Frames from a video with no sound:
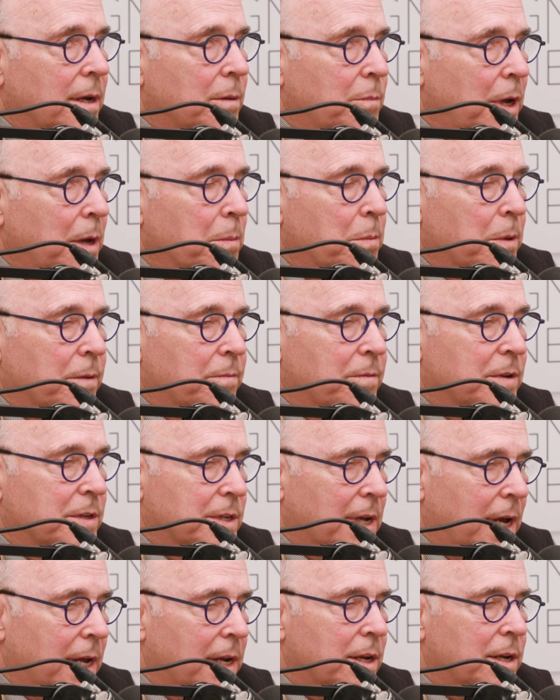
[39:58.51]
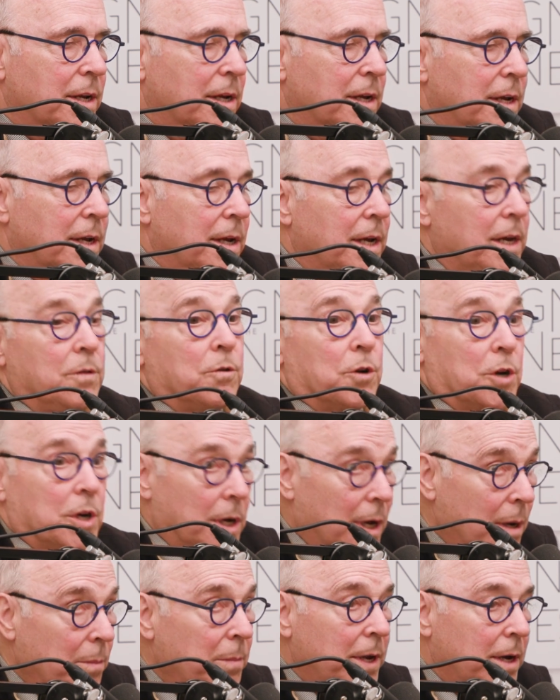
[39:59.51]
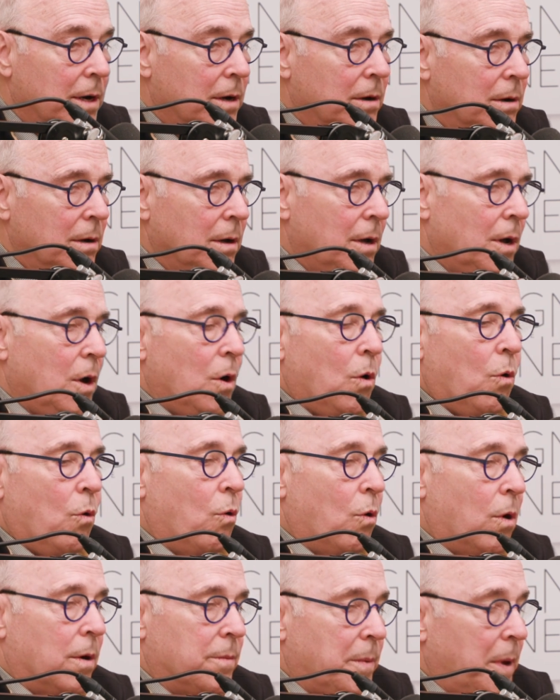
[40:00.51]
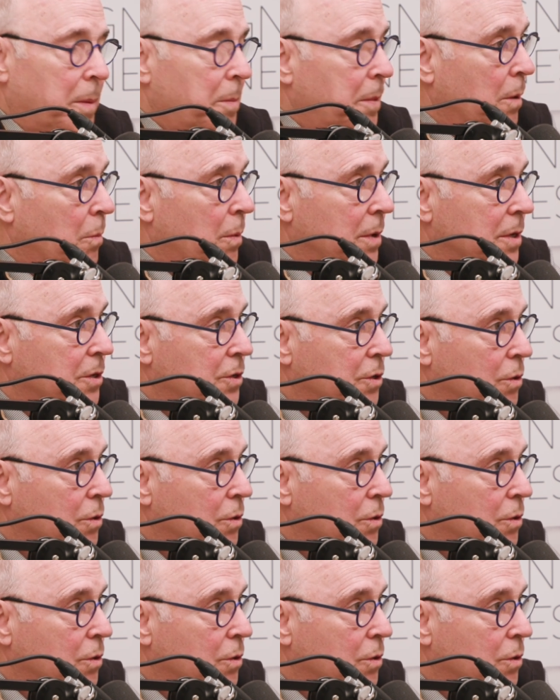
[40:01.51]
people have decided to either come here, or maybe they went to